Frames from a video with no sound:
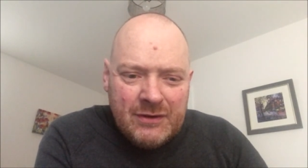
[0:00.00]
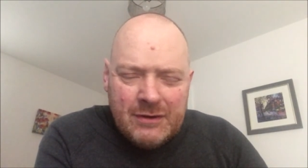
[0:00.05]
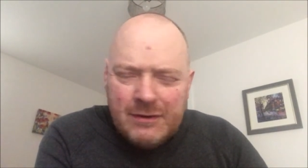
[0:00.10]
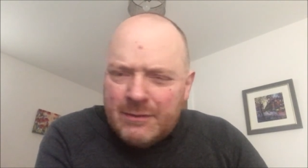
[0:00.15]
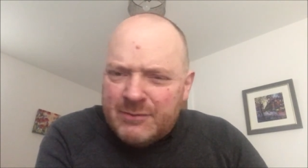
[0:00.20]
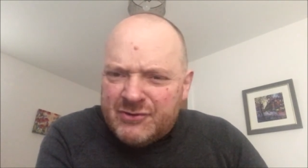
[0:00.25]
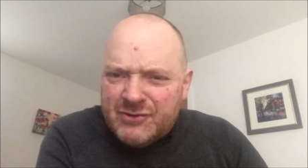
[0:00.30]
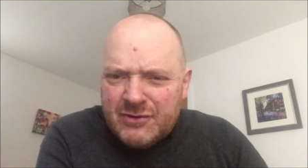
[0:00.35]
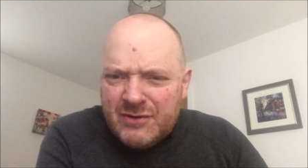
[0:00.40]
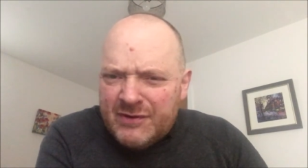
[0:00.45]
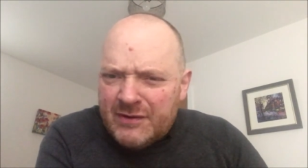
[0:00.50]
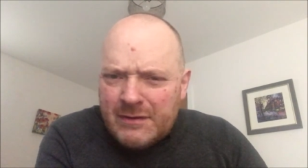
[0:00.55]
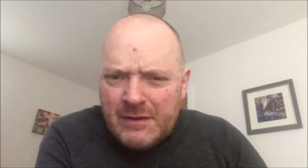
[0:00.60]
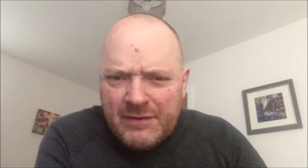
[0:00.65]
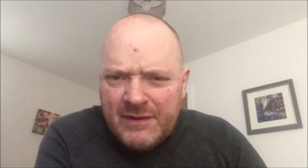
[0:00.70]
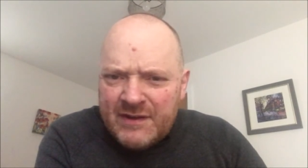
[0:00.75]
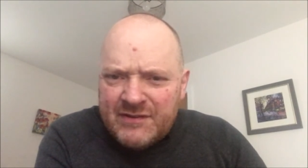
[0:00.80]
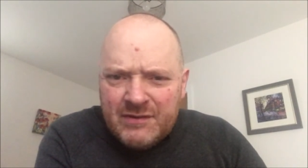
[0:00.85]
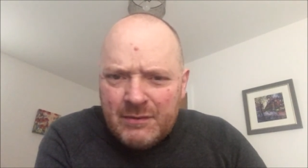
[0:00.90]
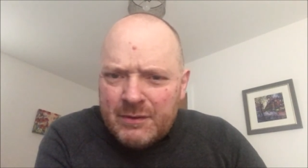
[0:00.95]
Oh, I'm sure there's other
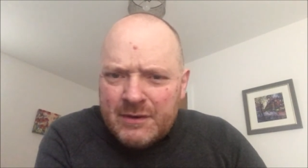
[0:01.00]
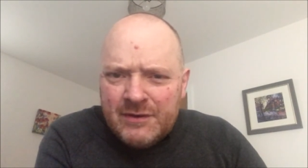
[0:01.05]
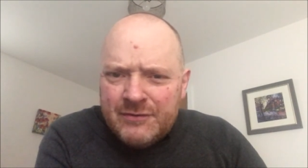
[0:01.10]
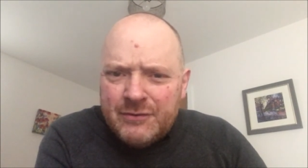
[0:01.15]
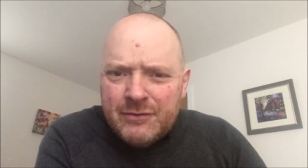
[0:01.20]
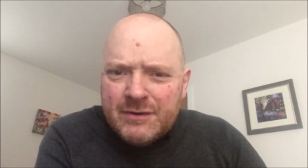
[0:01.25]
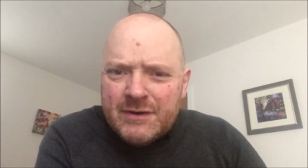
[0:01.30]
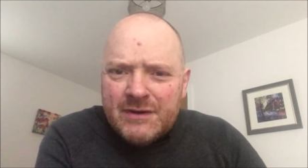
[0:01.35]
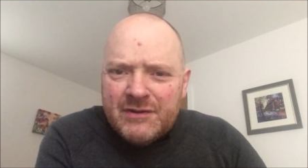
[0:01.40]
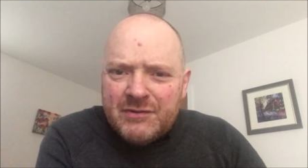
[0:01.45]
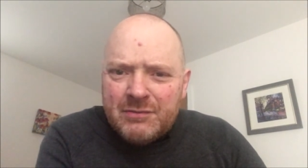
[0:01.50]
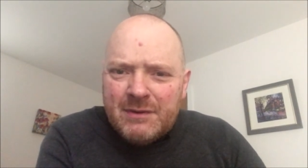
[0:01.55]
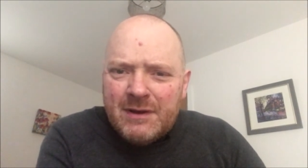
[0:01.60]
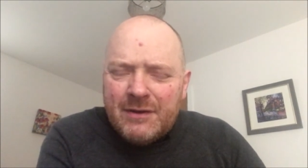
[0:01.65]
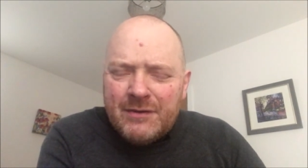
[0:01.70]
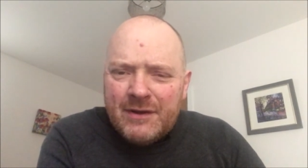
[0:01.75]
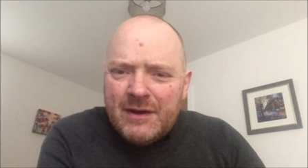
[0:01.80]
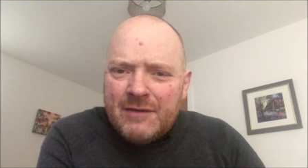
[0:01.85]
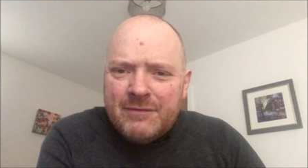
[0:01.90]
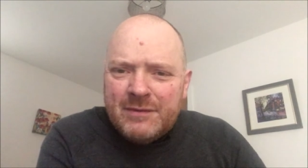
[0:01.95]
things I want to do in it as
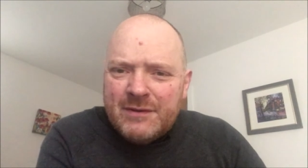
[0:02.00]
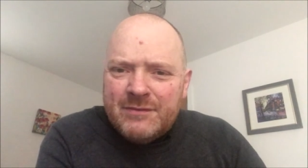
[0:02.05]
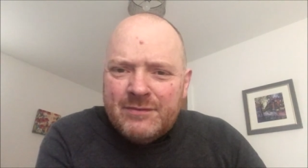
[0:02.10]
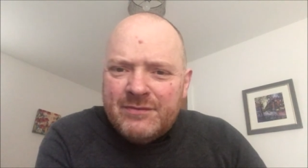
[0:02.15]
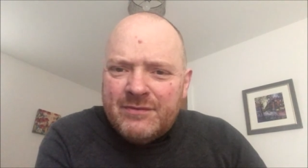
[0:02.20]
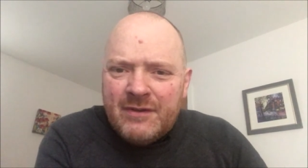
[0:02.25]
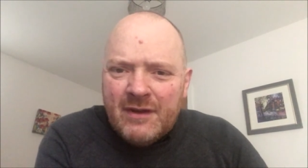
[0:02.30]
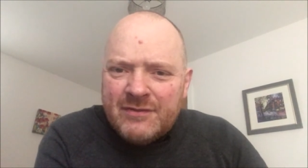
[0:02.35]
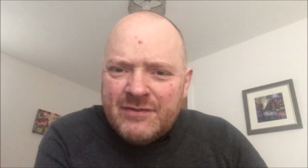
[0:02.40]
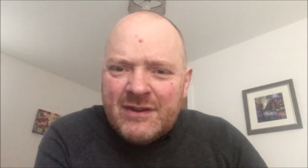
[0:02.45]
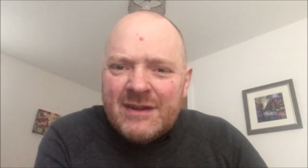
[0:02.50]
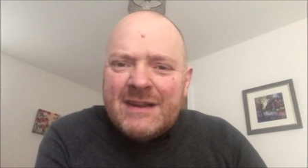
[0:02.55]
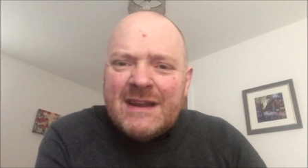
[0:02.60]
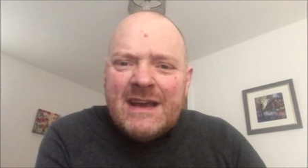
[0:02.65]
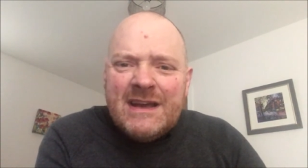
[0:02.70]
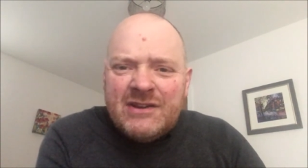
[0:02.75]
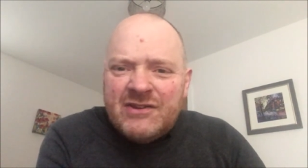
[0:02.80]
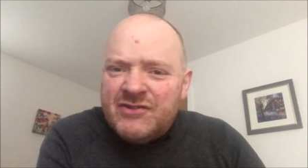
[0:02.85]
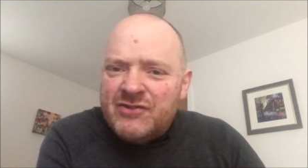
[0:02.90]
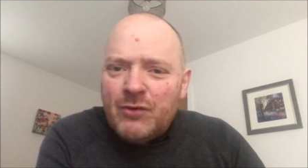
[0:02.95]
well that I've been
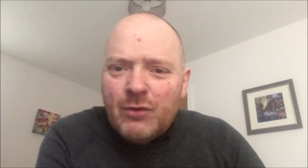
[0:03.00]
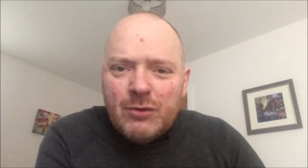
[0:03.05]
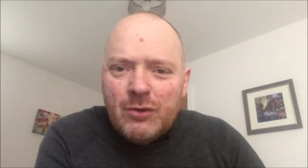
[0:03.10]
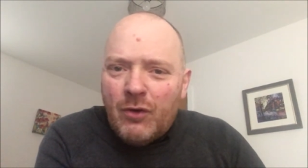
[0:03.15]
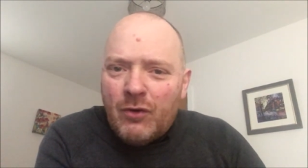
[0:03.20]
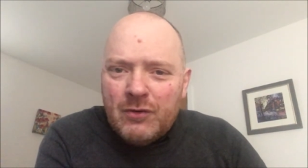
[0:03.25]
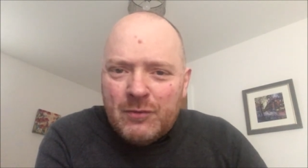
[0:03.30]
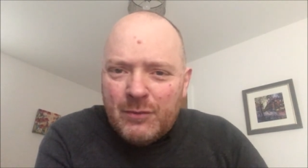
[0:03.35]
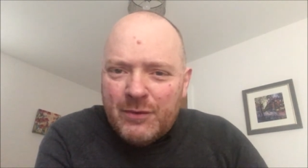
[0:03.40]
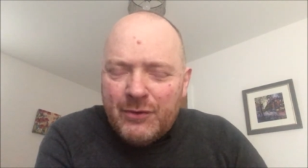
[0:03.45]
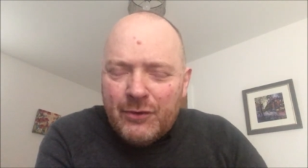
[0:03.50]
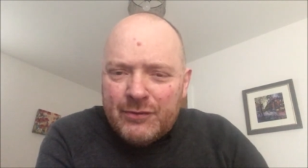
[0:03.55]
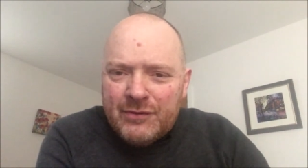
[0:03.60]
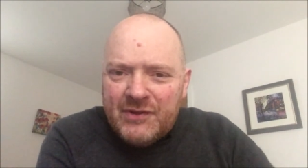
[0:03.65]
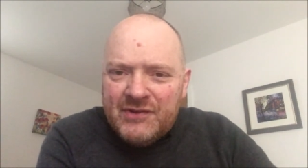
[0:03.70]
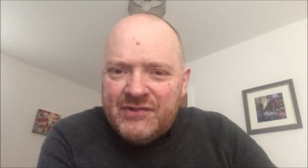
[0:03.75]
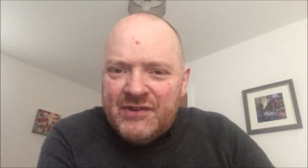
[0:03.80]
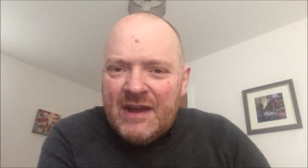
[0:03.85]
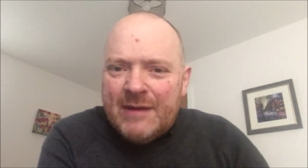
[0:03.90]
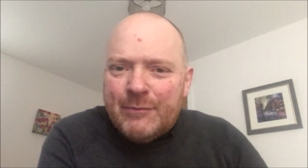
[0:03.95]
delayed so long with all
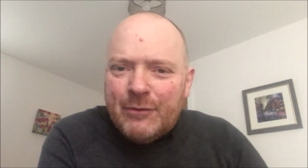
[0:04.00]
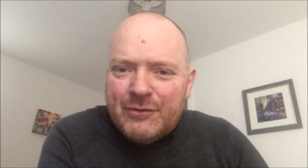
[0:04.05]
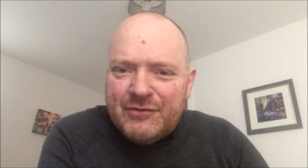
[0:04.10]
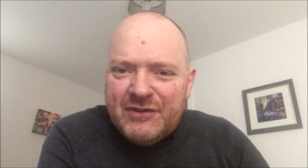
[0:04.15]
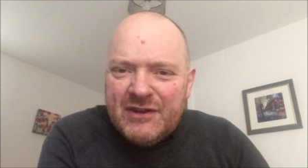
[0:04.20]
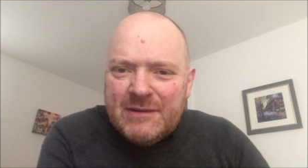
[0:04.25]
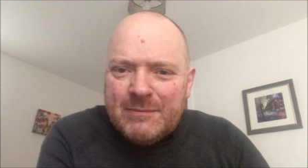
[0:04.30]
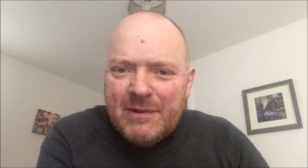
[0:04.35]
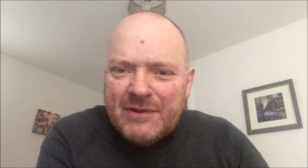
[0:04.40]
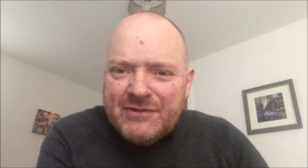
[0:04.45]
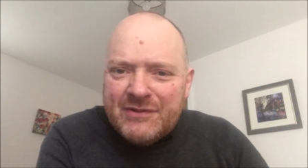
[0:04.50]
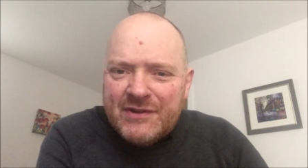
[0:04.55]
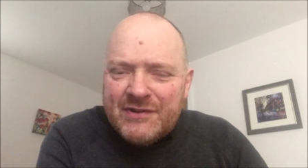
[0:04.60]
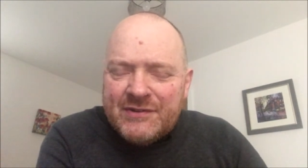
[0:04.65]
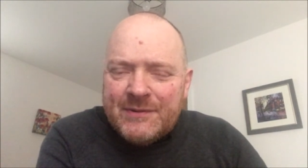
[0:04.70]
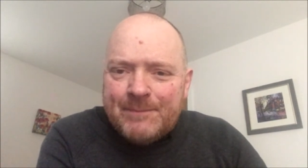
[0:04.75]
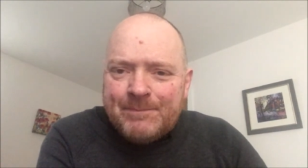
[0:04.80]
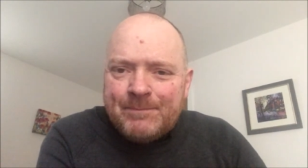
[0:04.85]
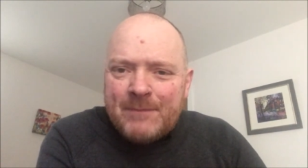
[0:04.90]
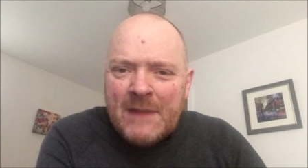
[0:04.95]
this MOT
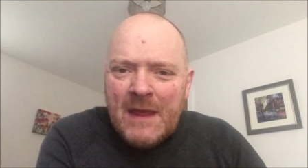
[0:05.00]
business.